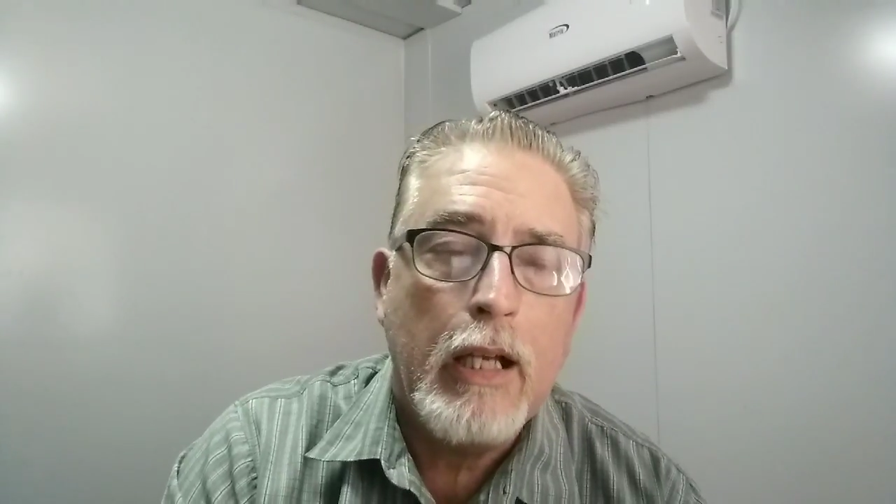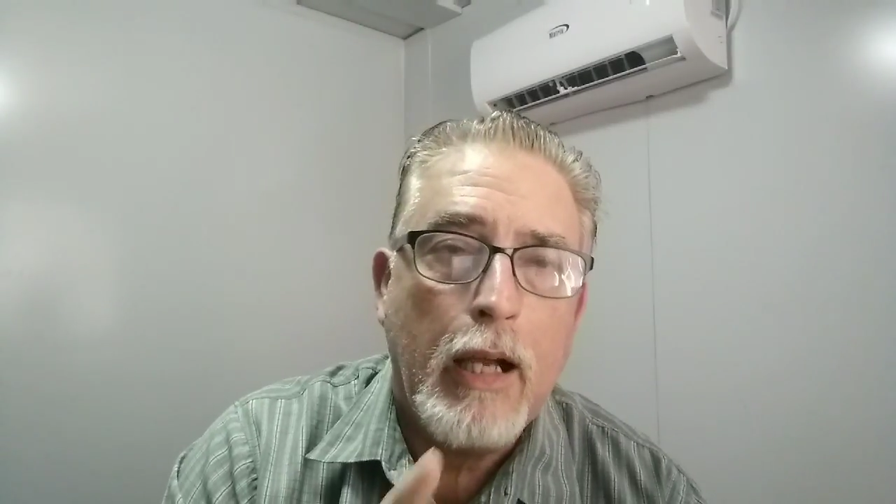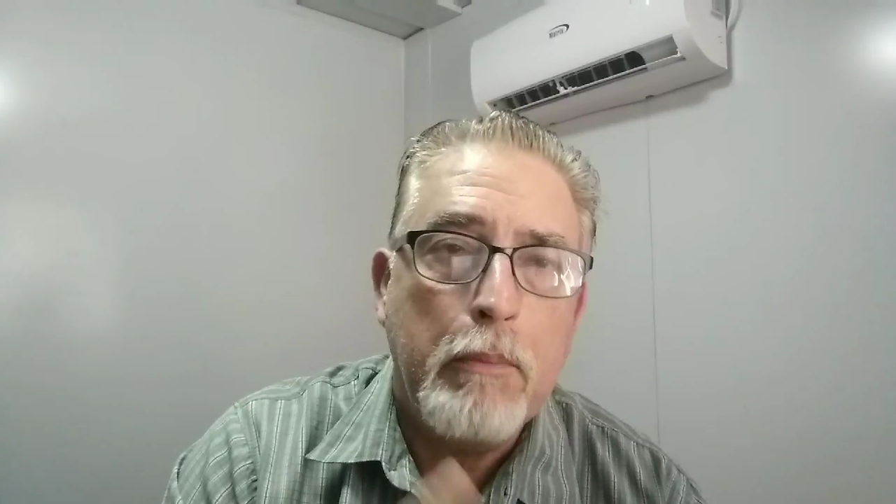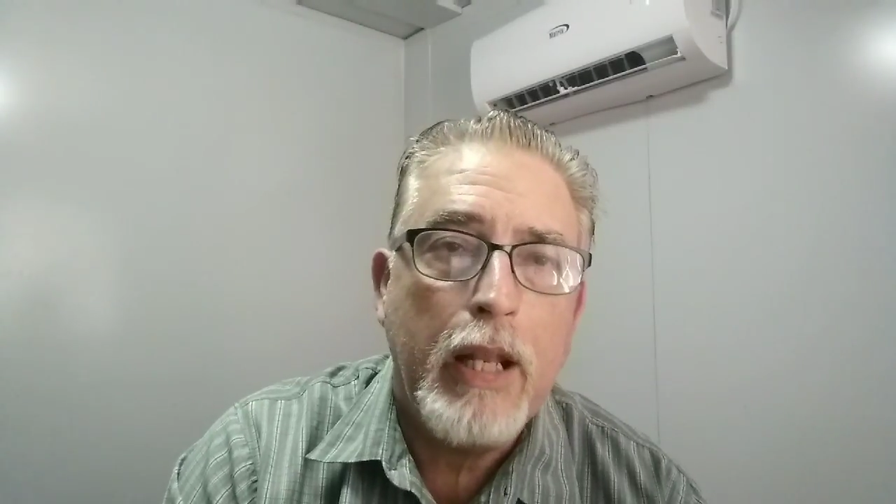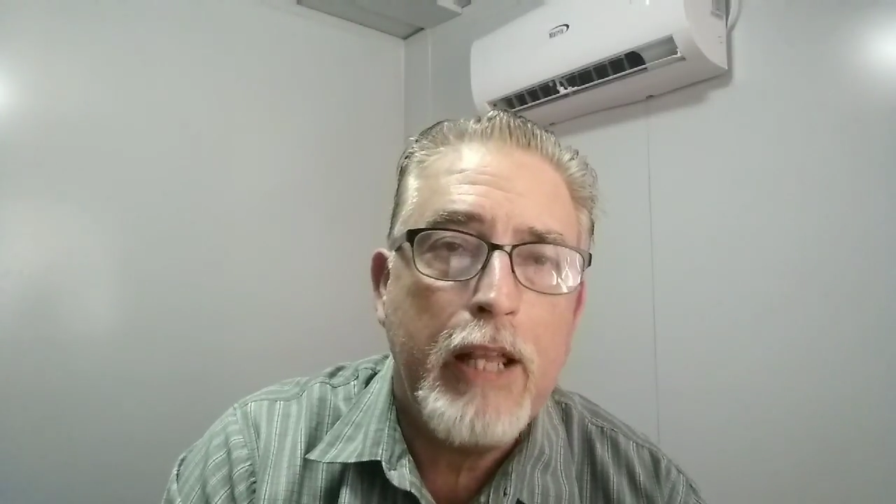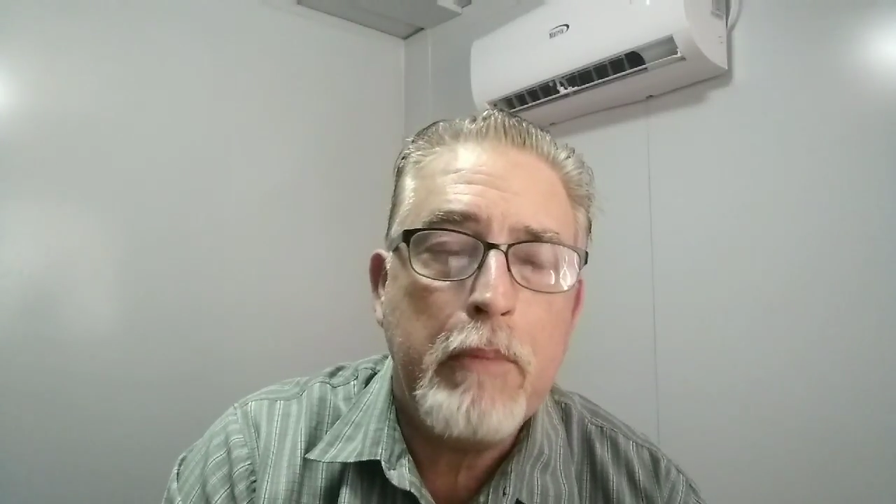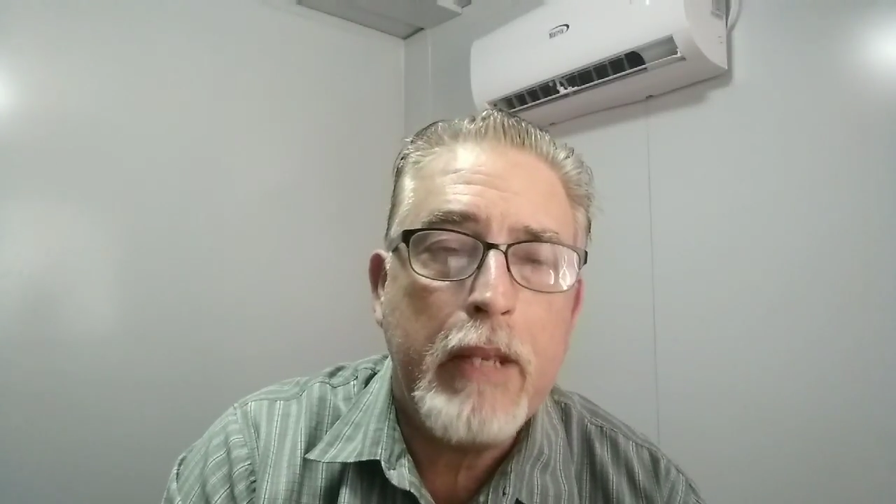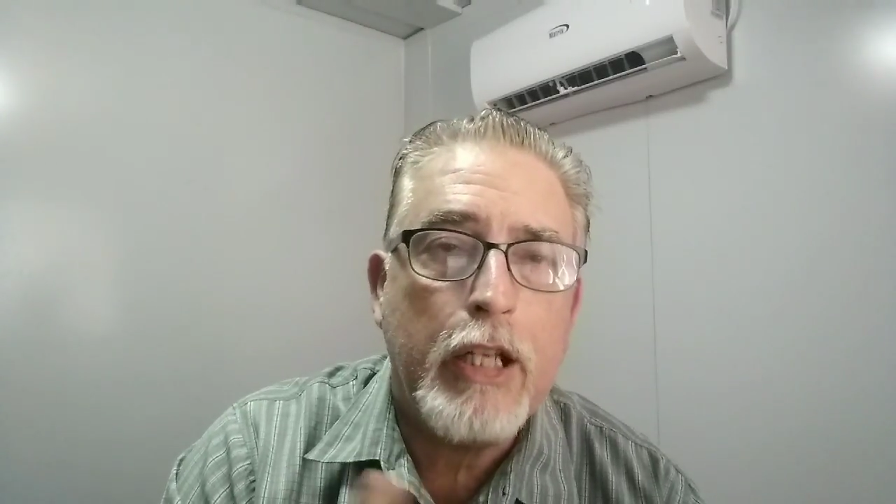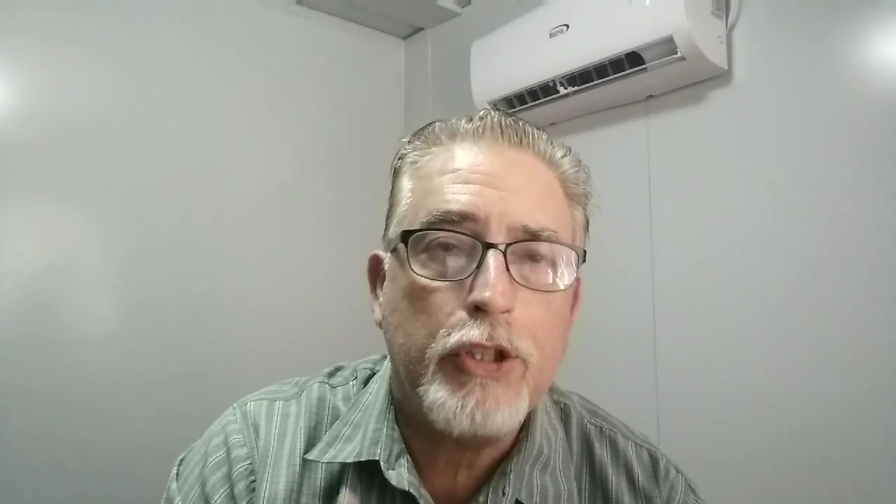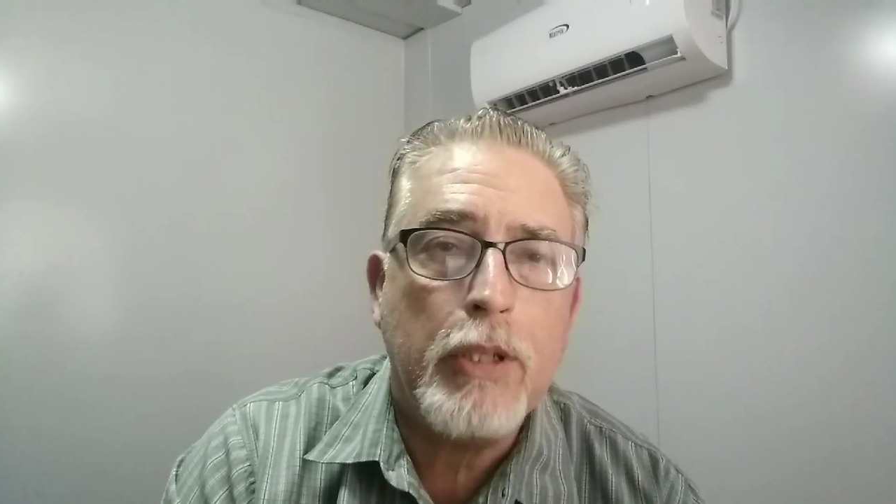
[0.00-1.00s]
Believe
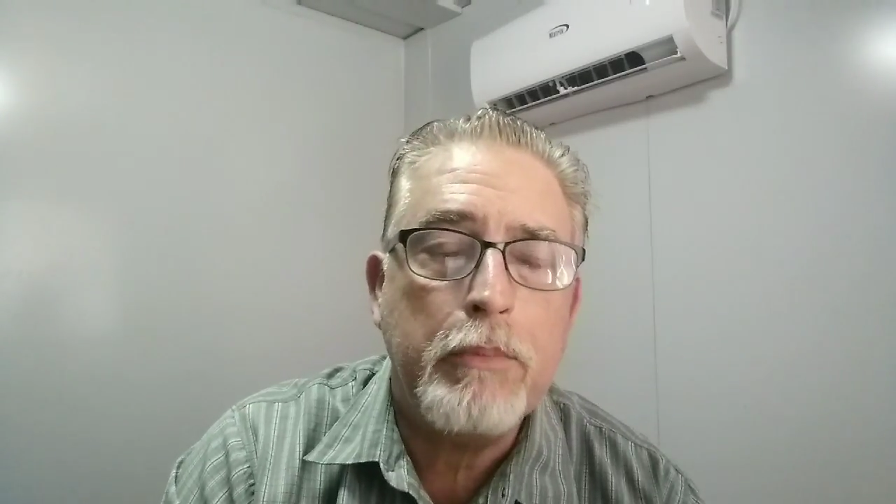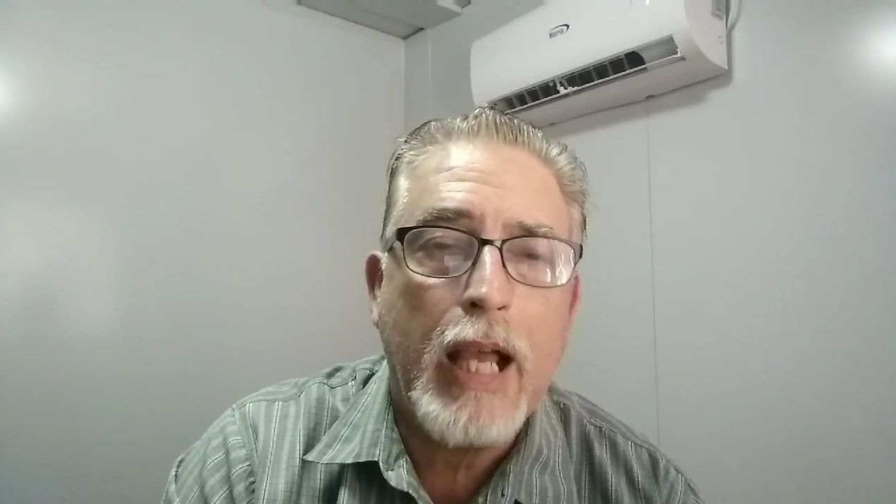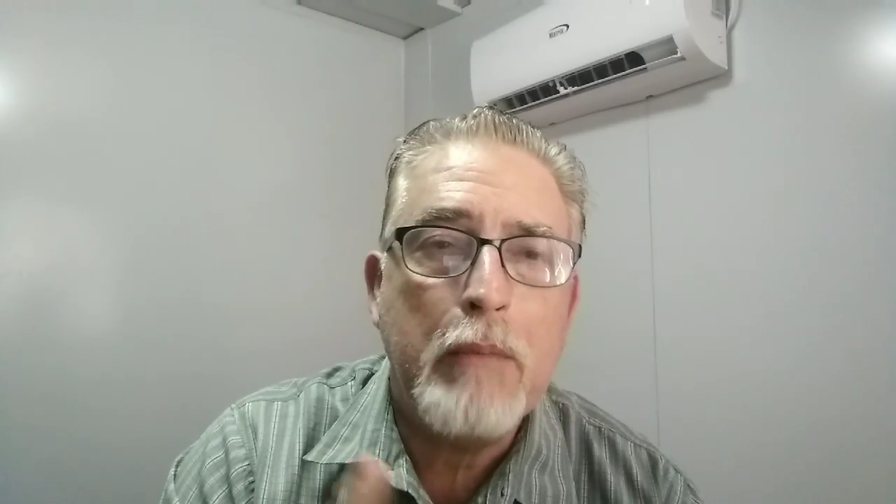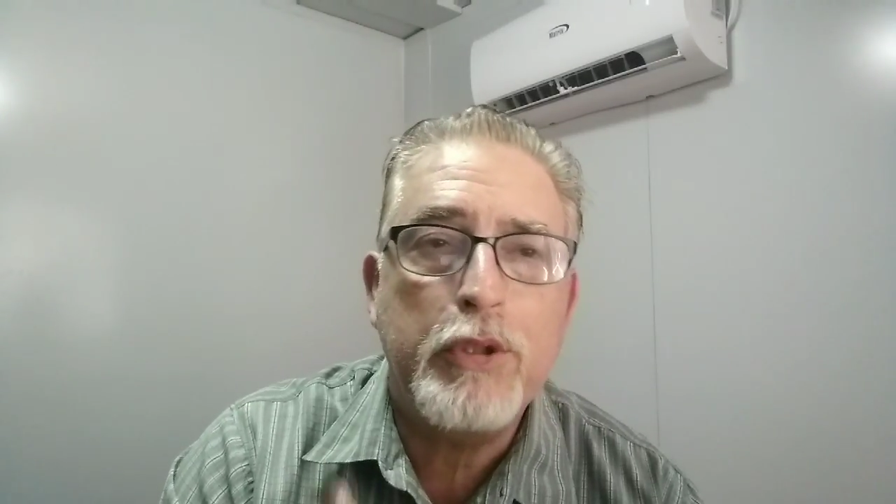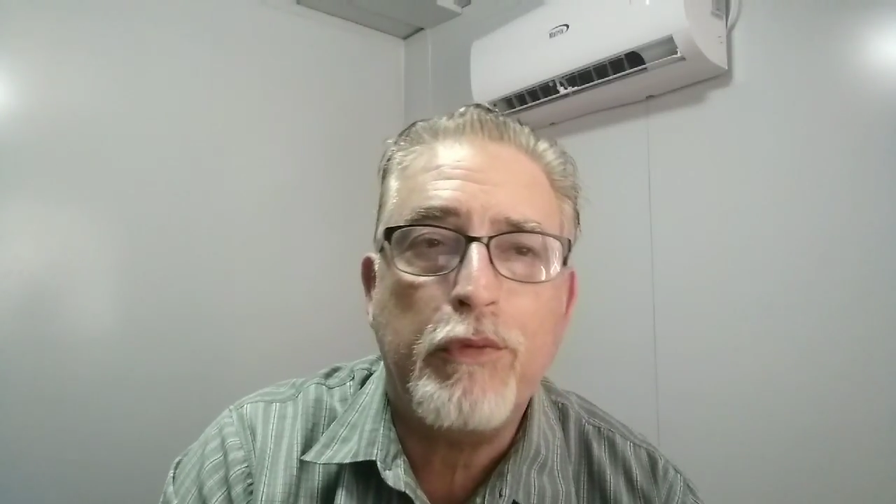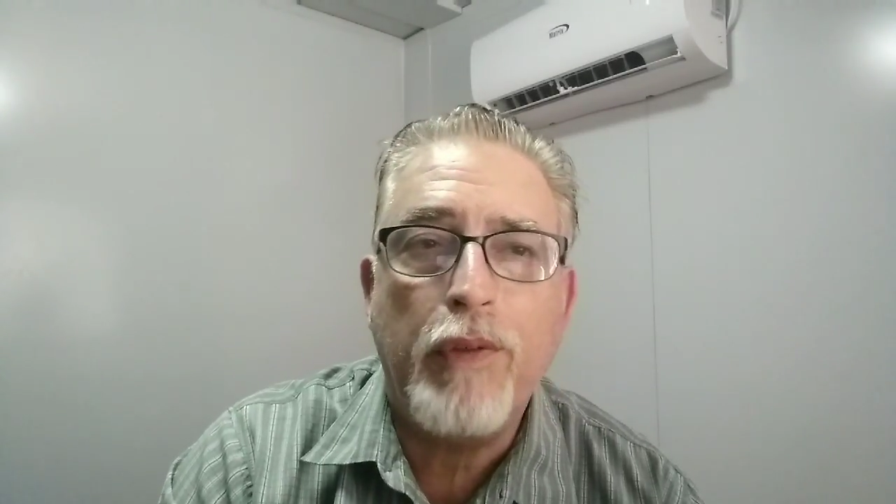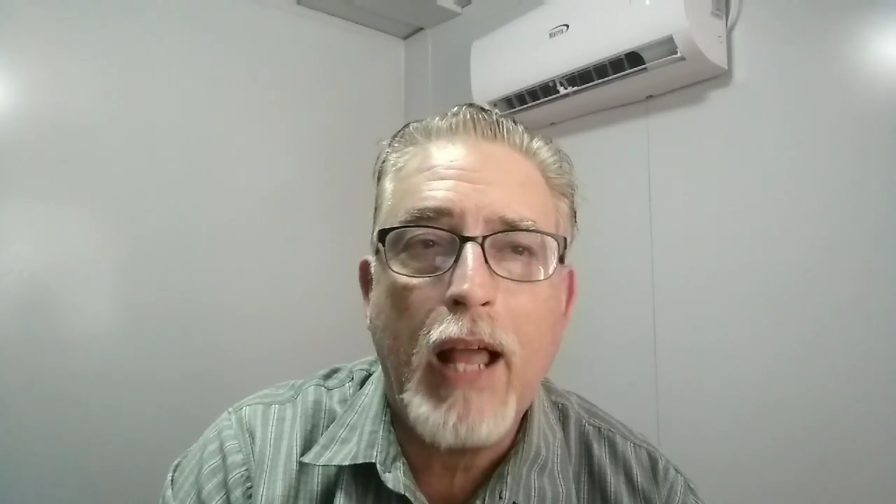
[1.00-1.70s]
me, because sometimes the